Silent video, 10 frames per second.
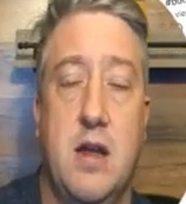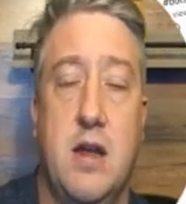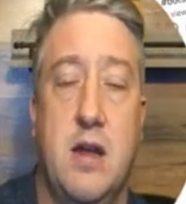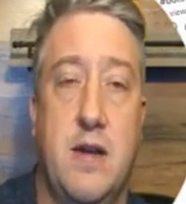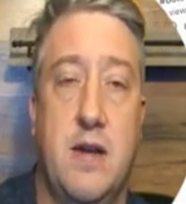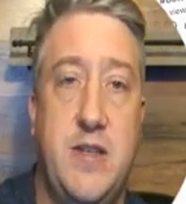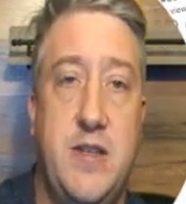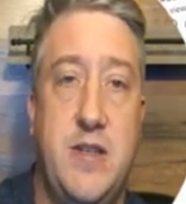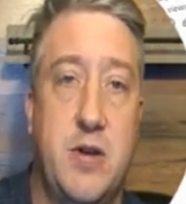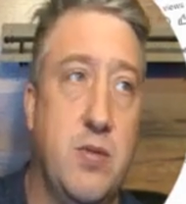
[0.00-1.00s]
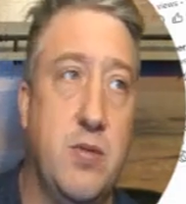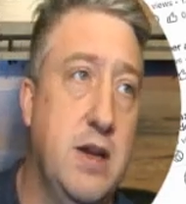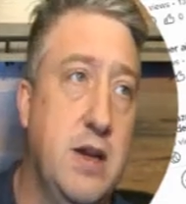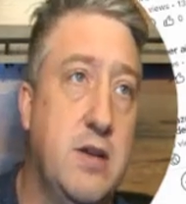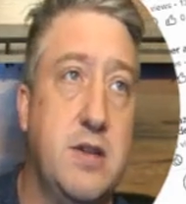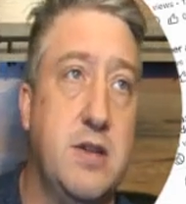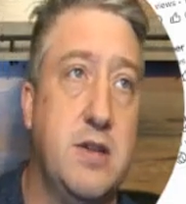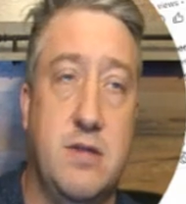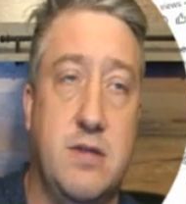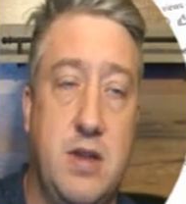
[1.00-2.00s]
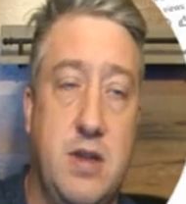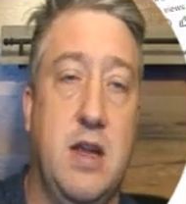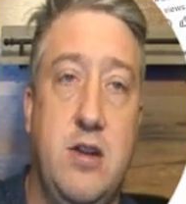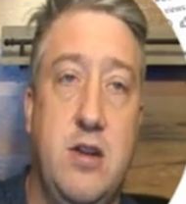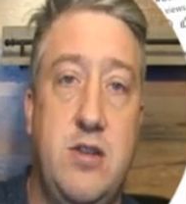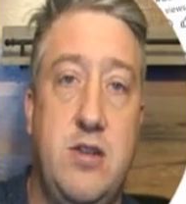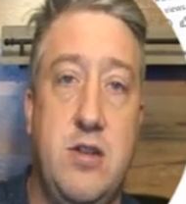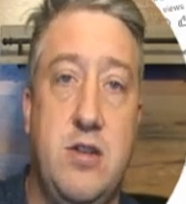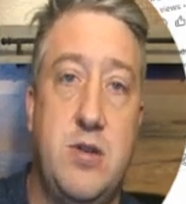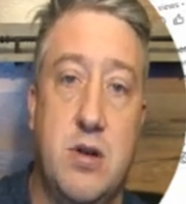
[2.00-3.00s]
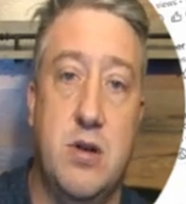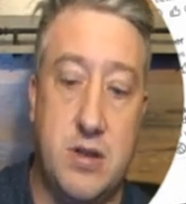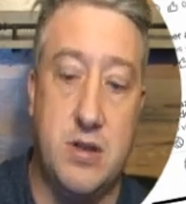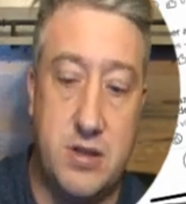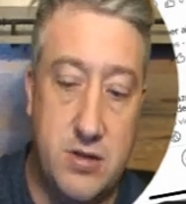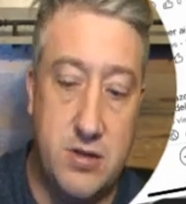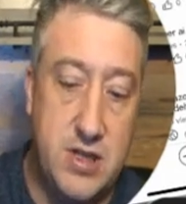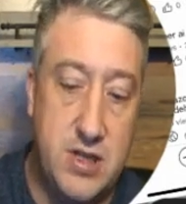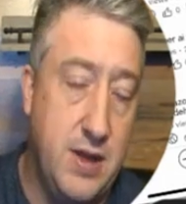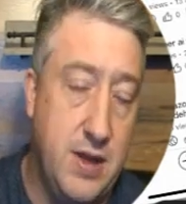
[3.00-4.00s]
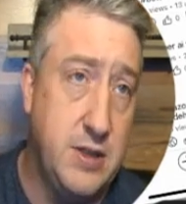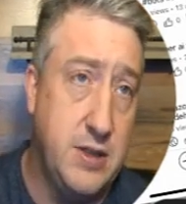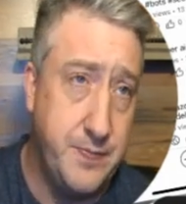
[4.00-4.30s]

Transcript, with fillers: uh, Facebook Reels and, and YouTube Shorts, those type of things.